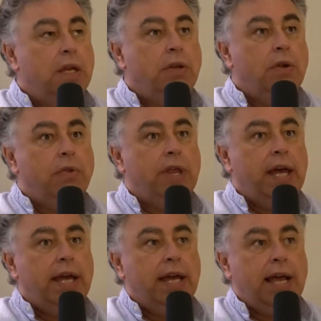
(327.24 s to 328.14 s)
No,
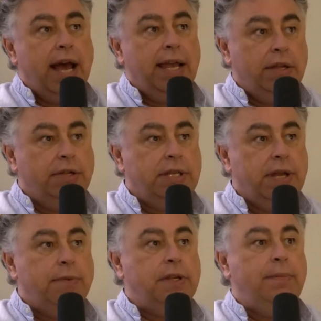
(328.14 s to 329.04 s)
that I
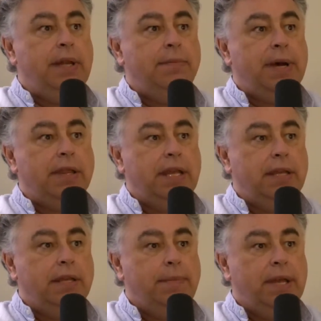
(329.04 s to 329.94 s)
understand what you mean about the
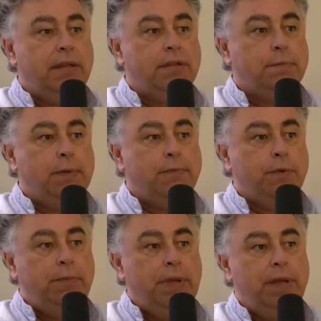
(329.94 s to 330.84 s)
independence, but
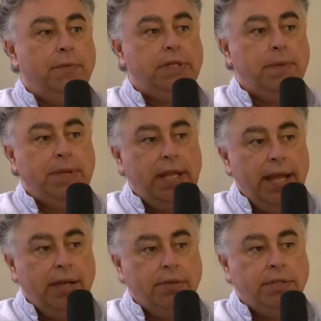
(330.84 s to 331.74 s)
for me, it was something
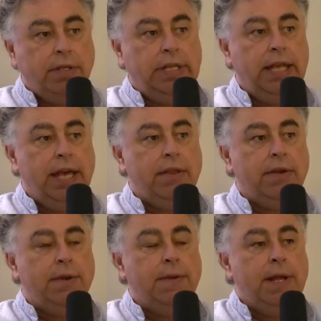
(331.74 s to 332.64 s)
else
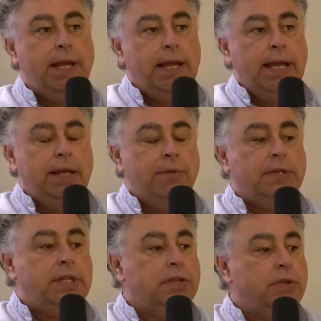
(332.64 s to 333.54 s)
altogether, and it
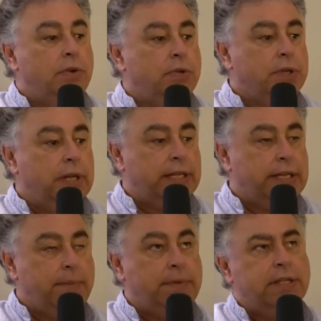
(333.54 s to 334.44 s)
was the social
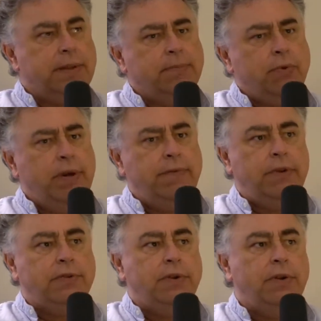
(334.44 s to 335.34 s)
acceptance. I'm 12
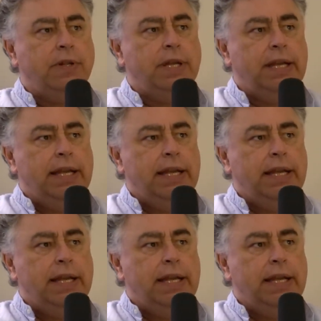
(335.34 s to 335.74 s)
years old.